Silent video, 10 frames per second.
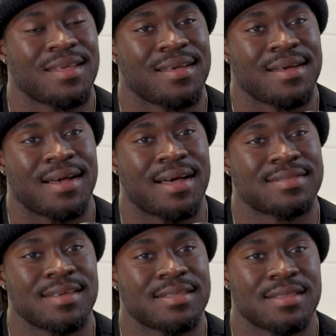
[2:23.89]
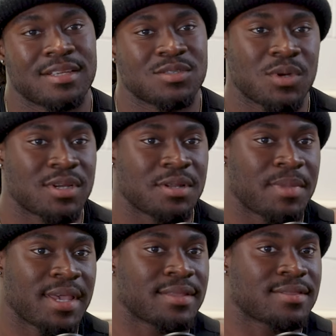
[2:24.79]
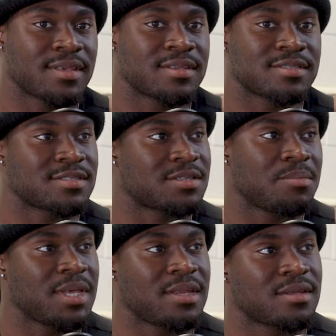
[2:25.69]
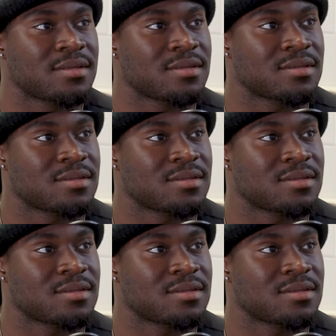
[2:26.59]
I think that's one of the main things is the media.